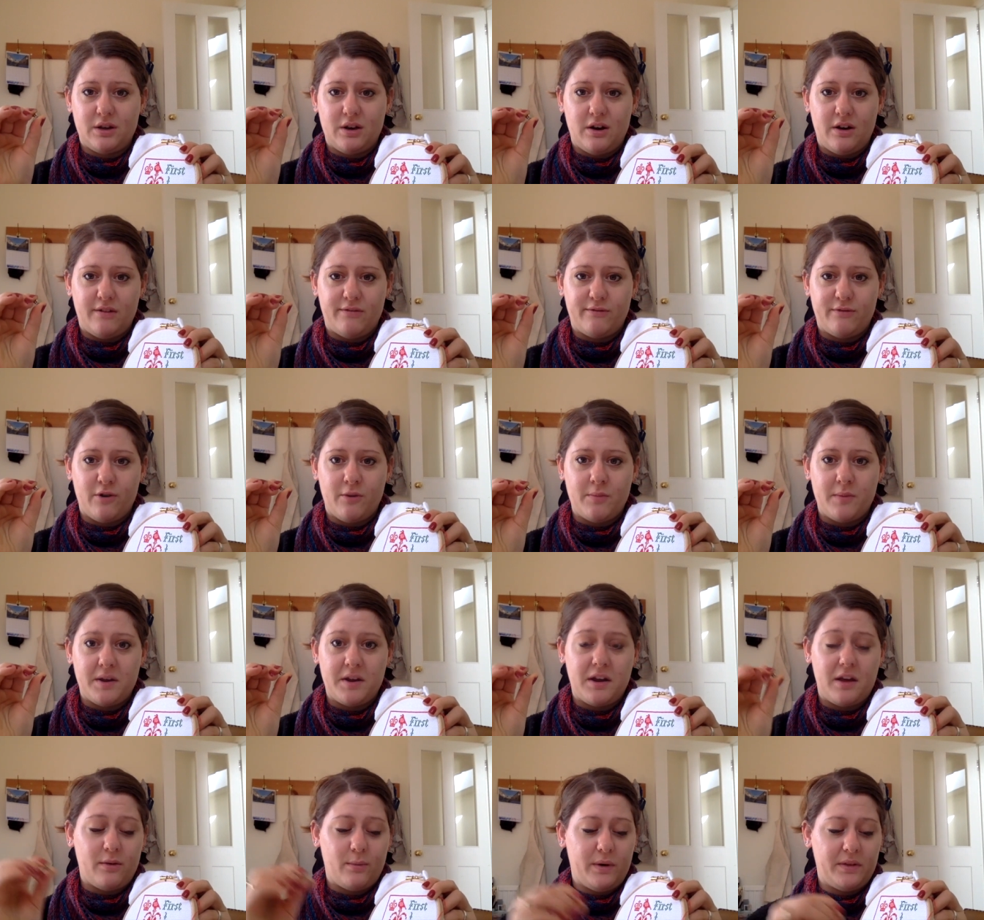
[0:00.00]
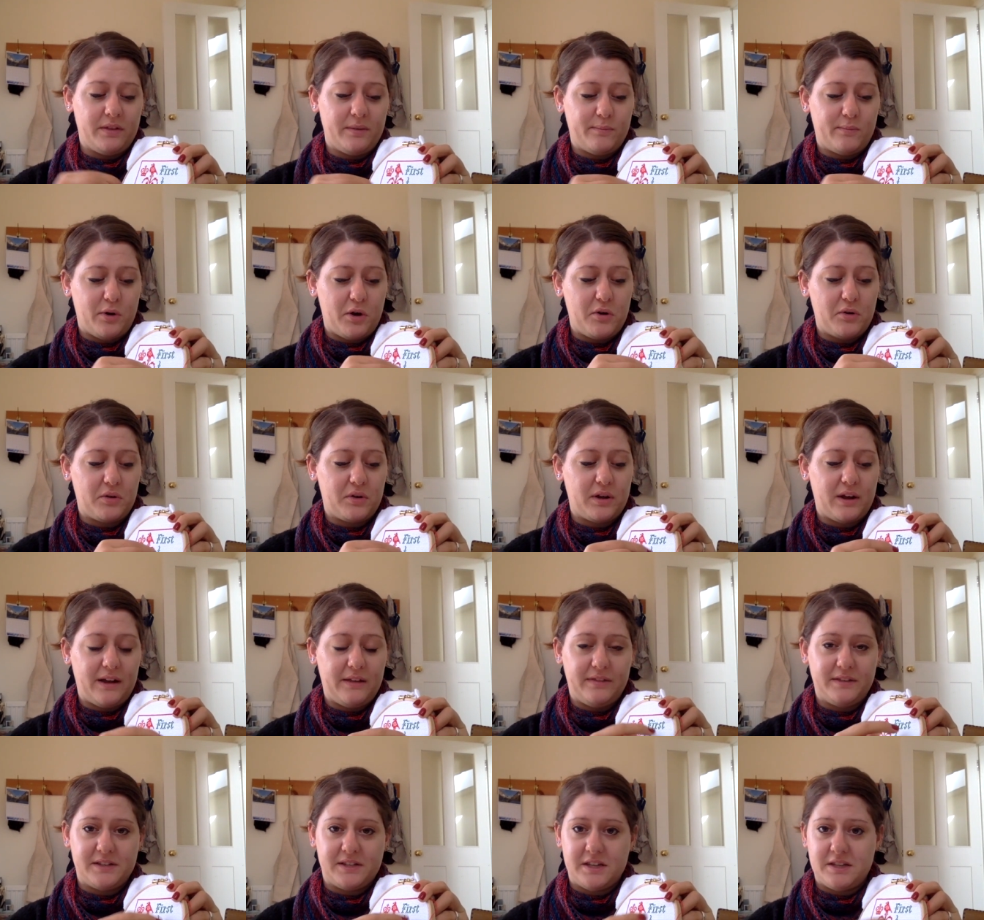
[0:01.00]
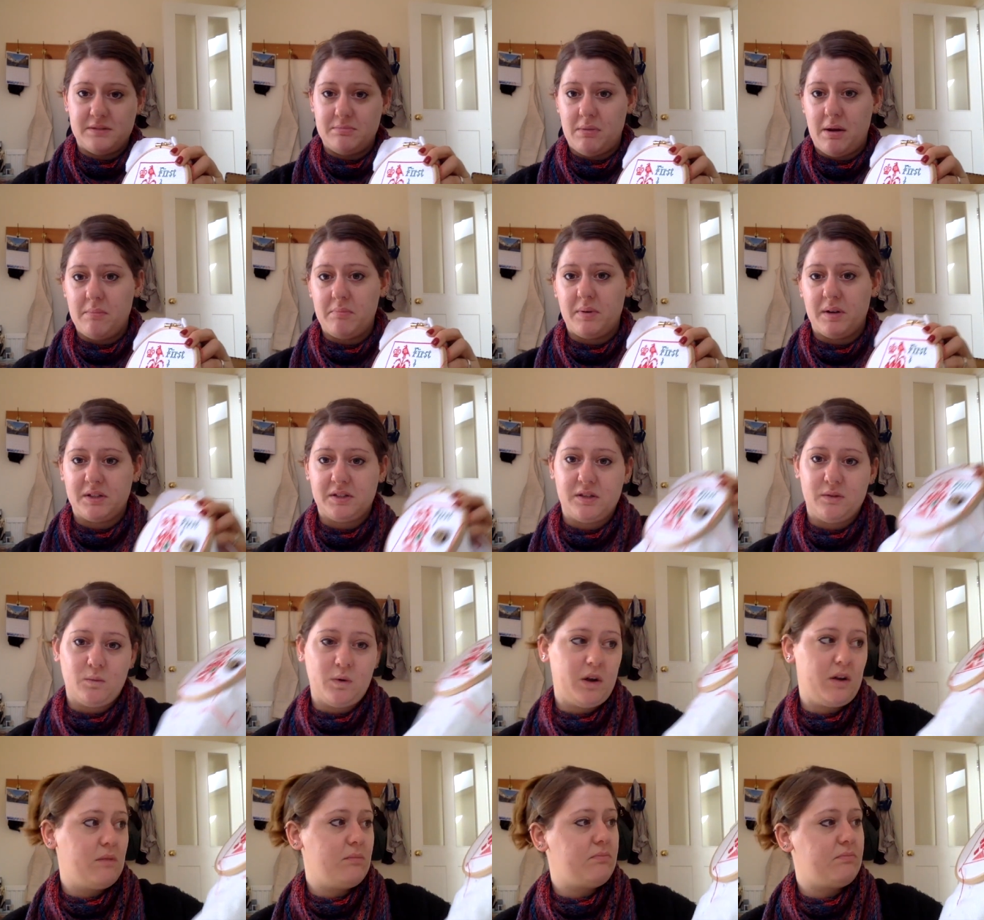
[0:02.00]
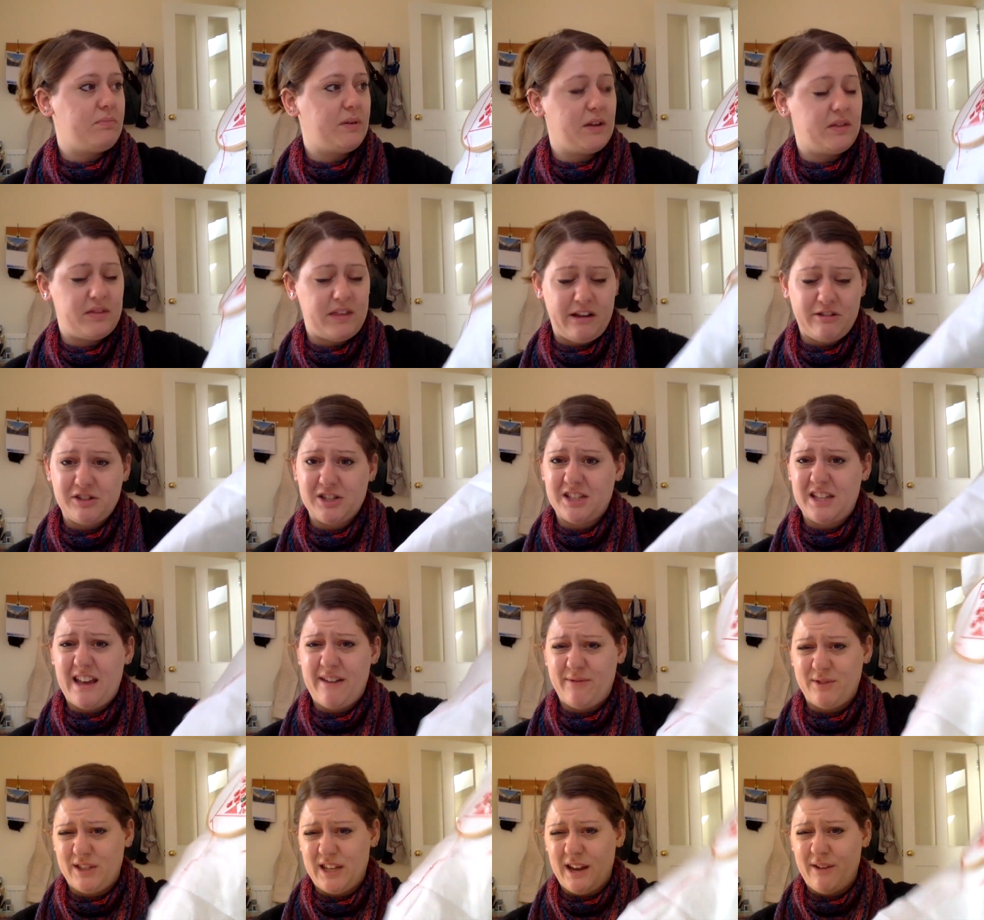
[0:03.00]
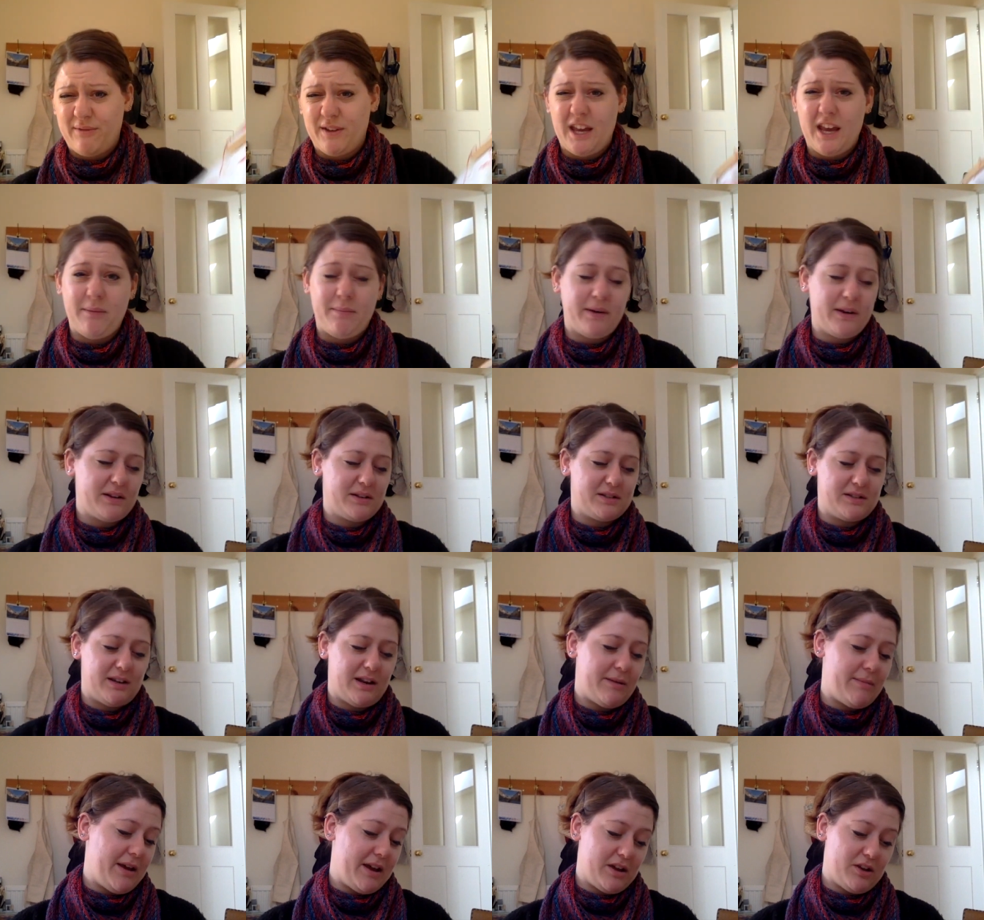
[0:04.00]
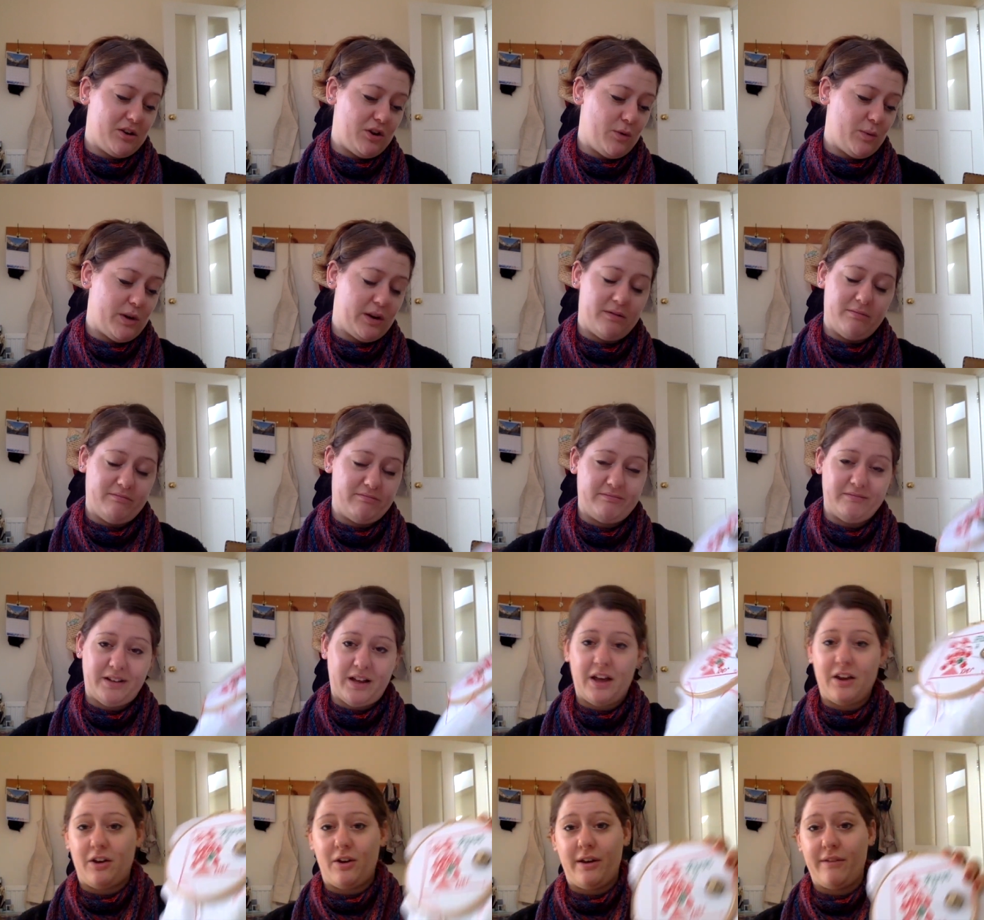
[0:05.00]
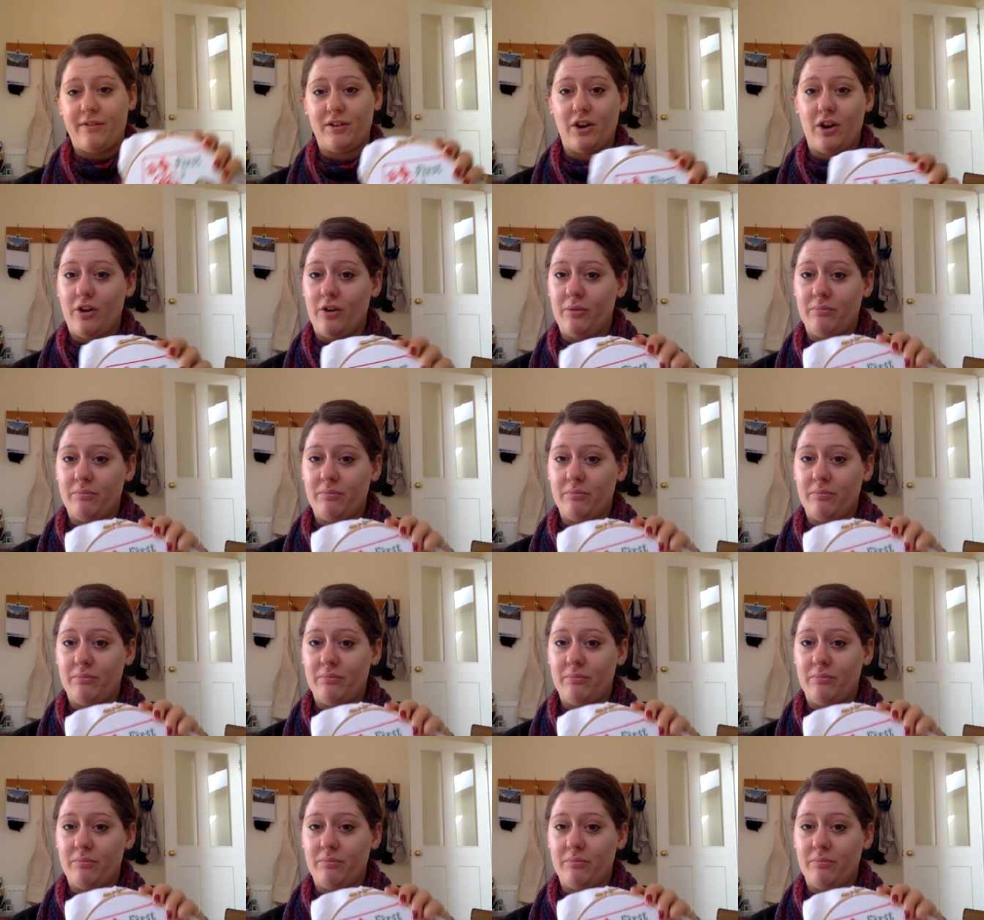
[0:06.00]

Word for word: are from another one that broke and this is my button one but they're just there for safekeeping until I make a new one I don't even know